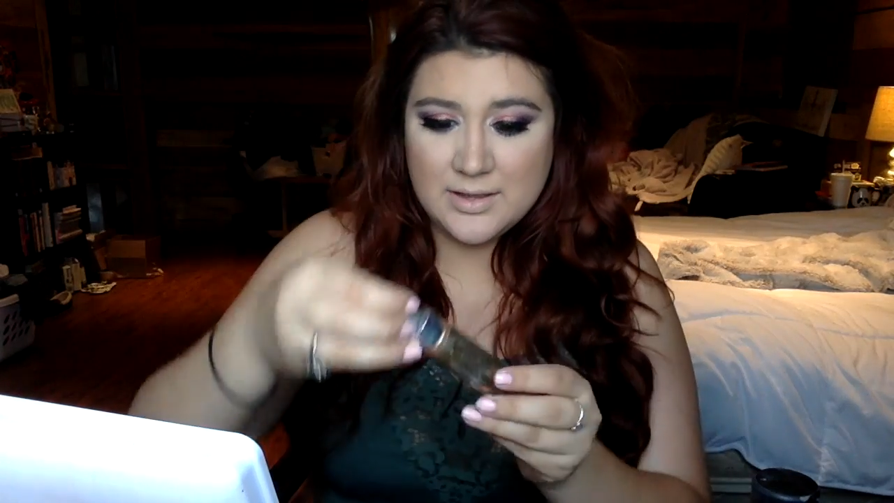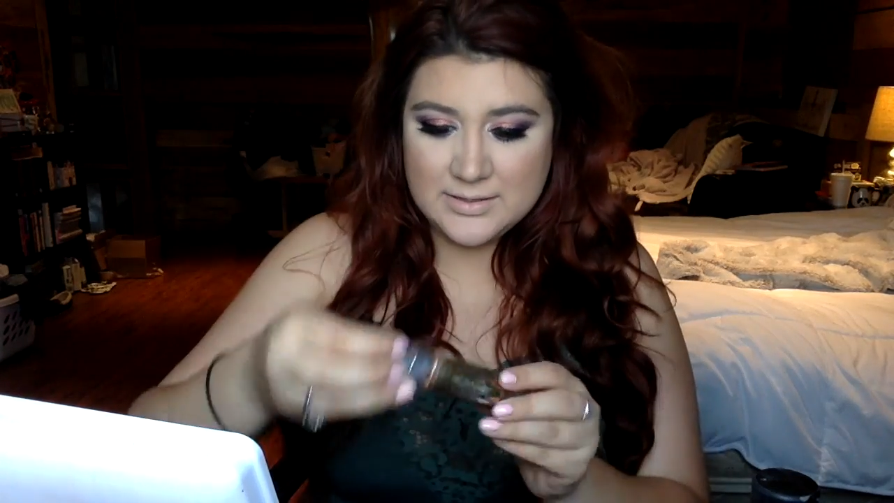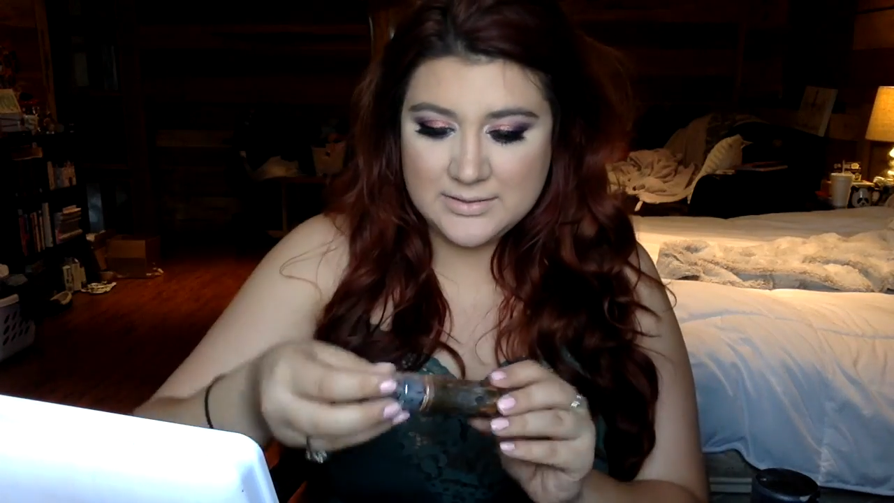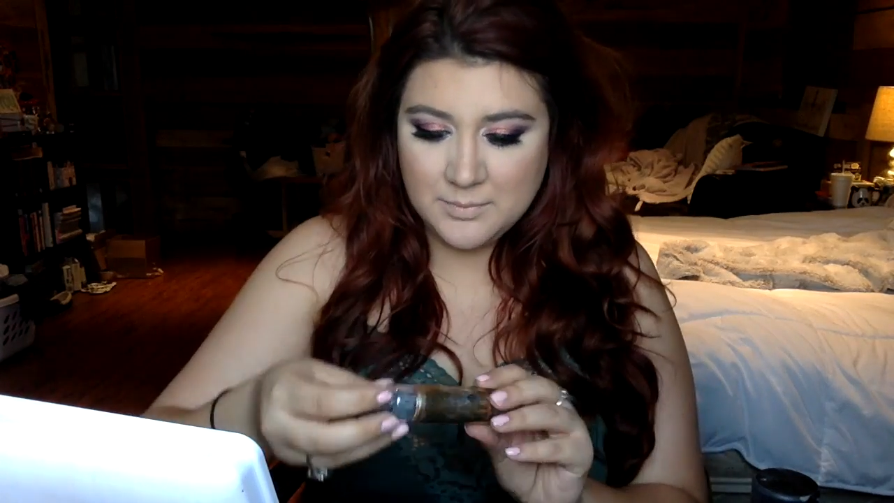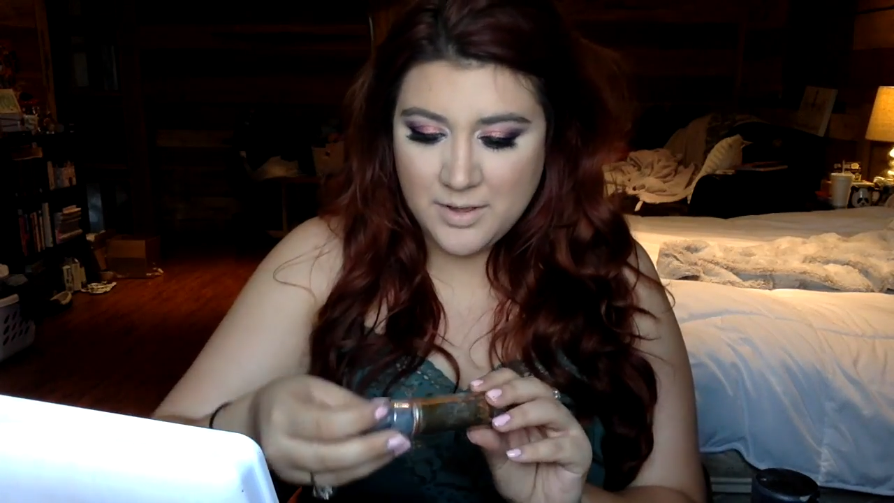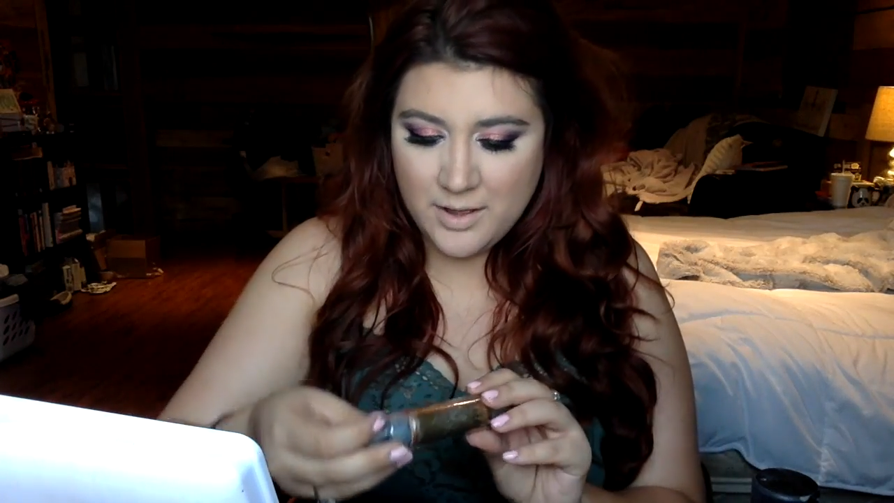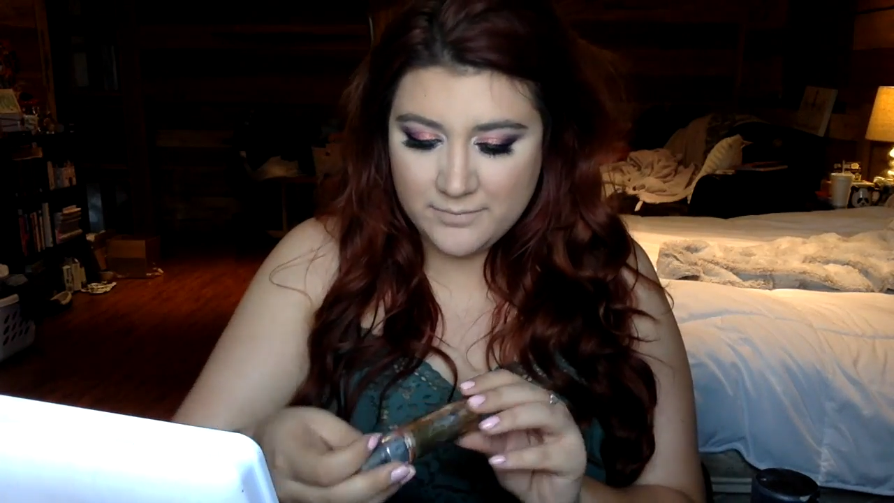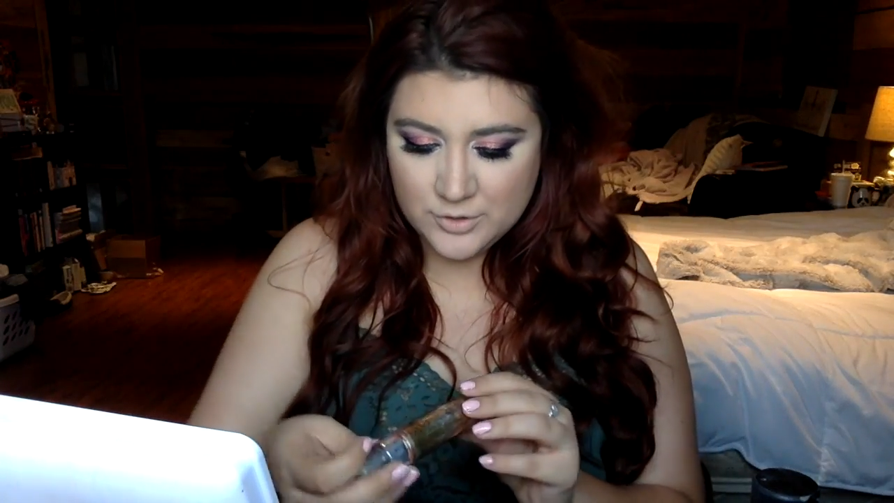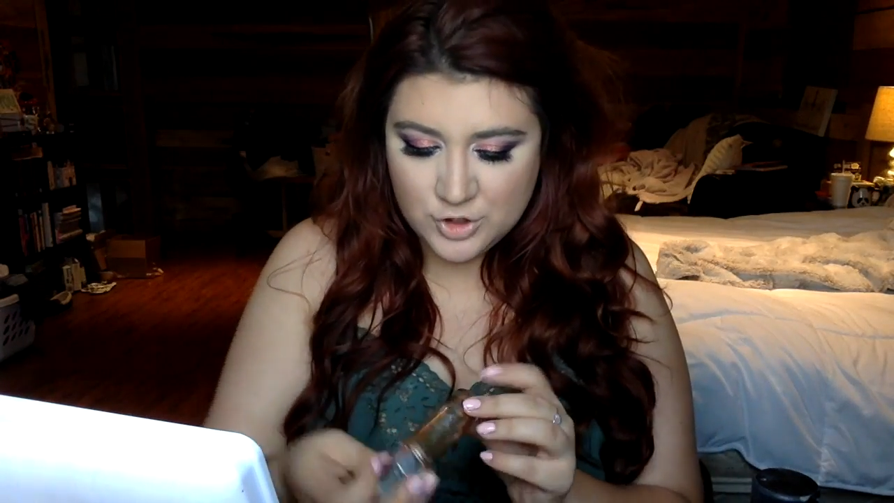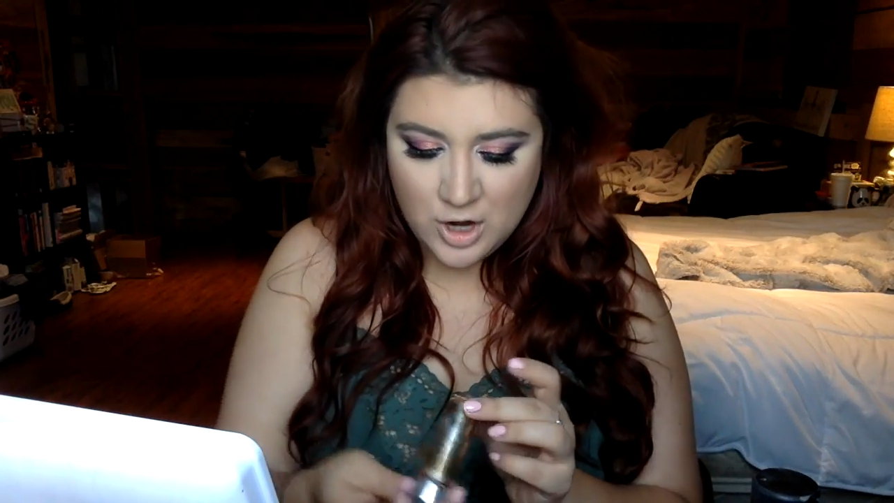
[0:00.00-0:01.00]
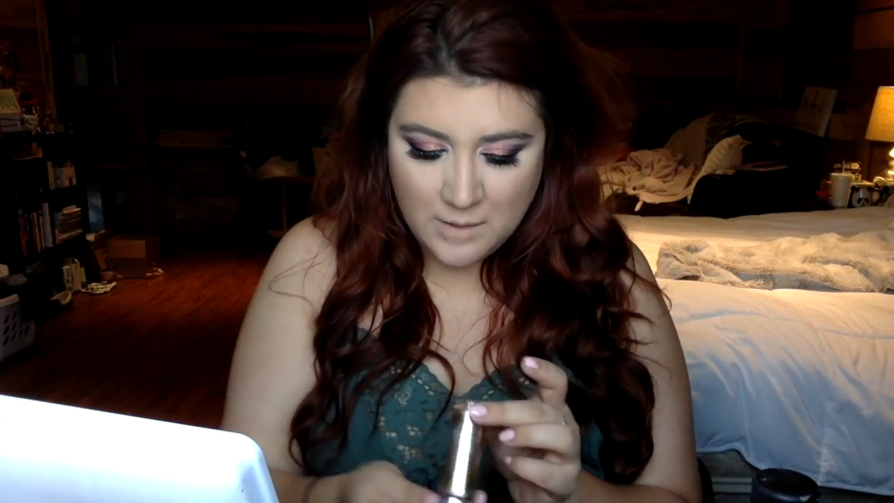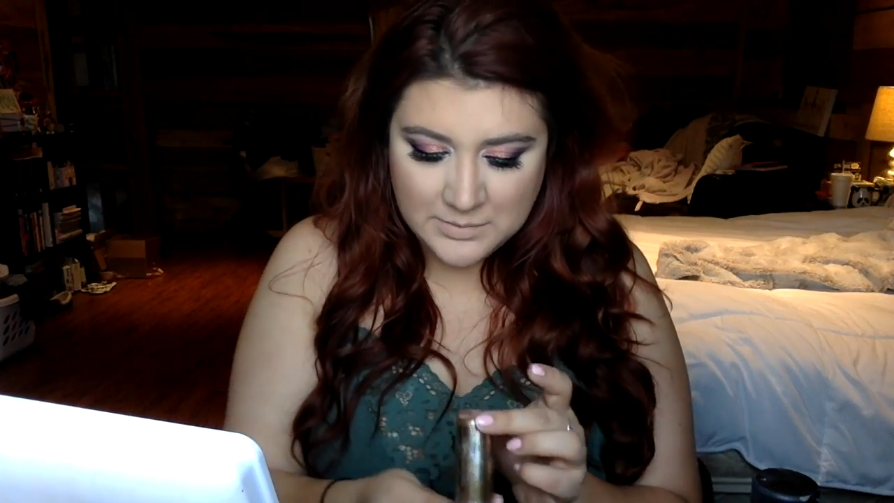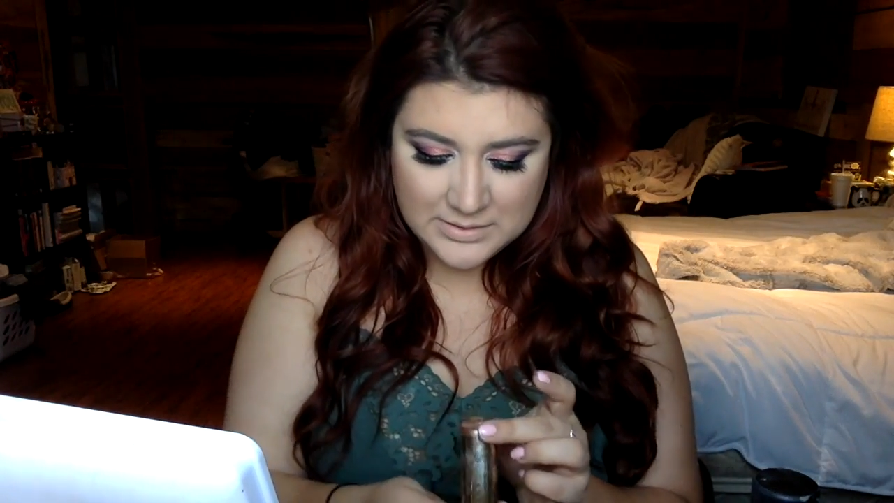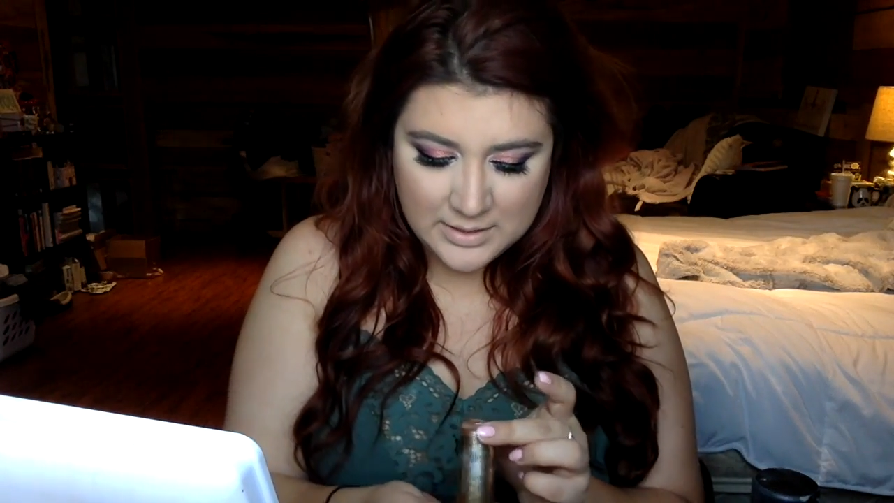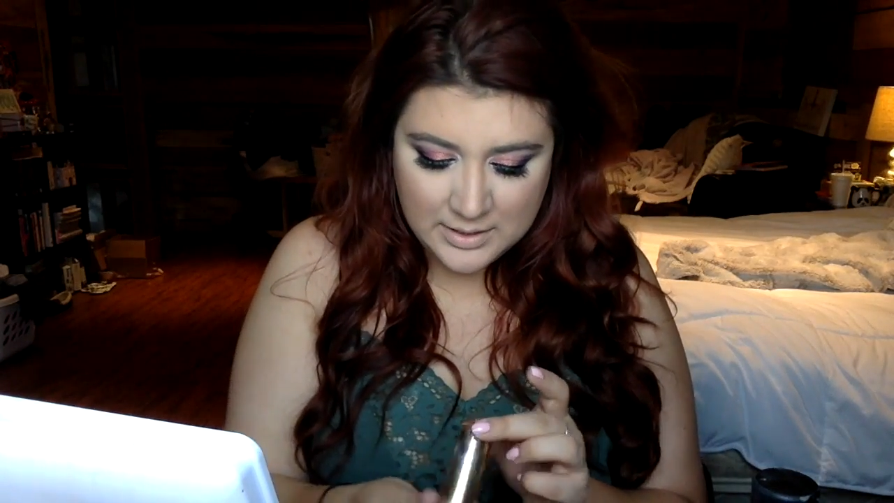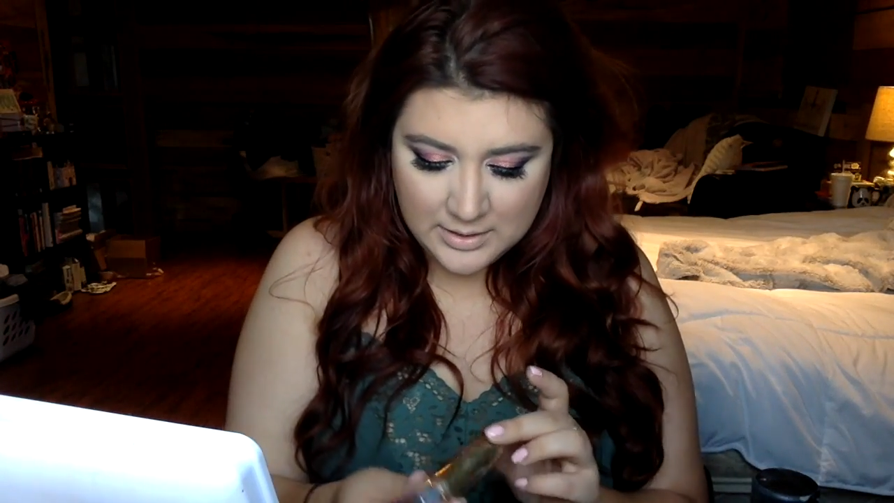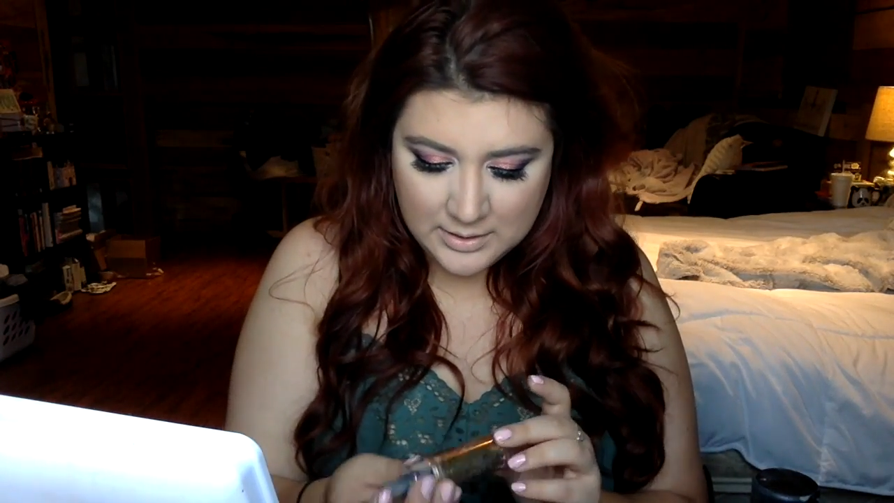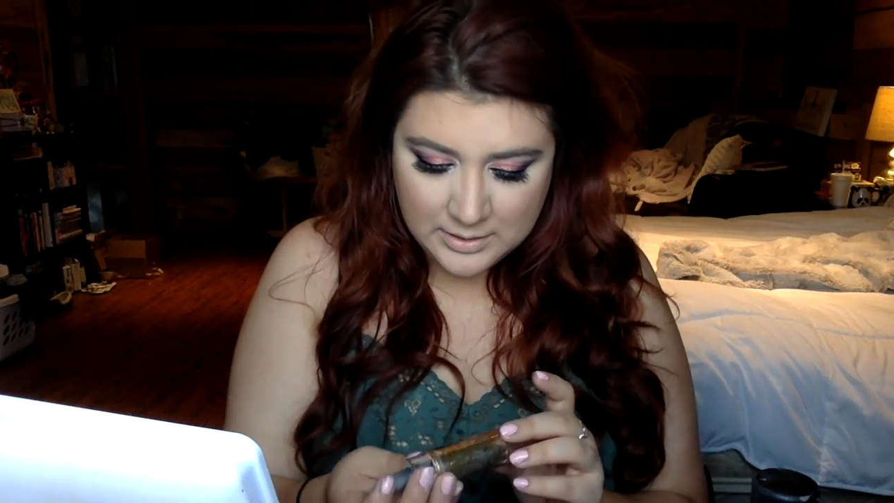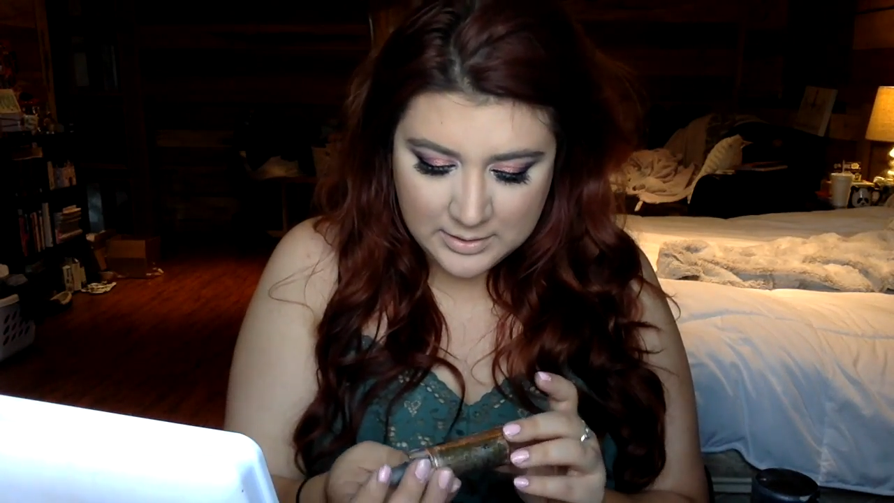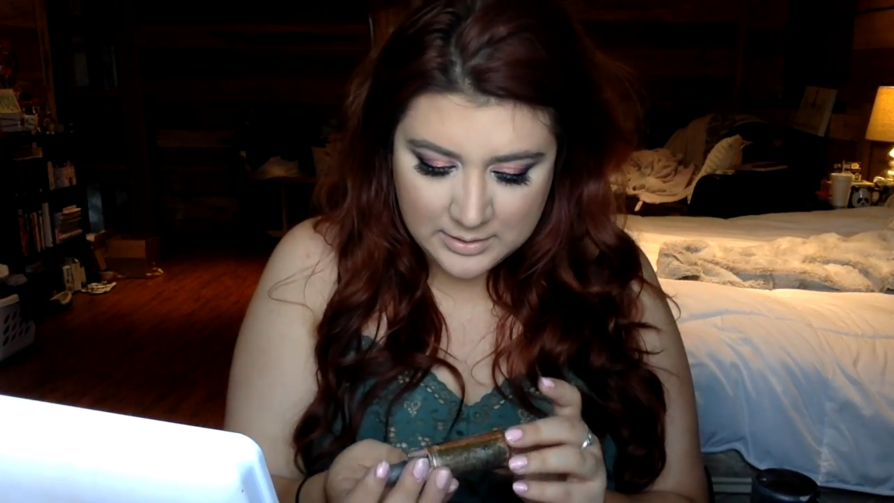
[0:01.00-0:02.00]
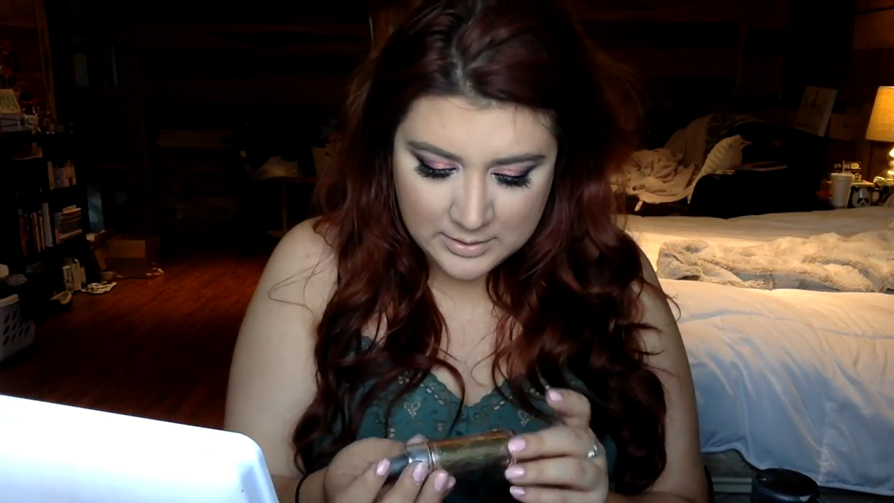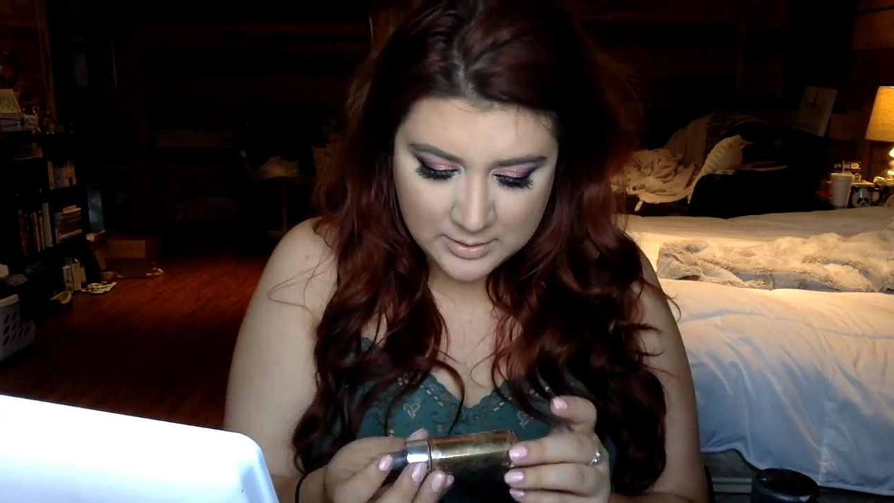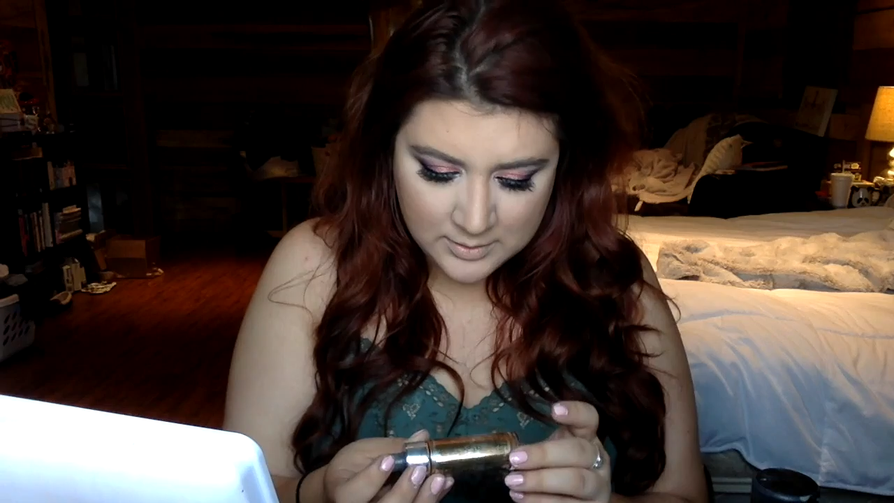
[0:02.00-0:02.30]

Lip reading: custom cover drops in,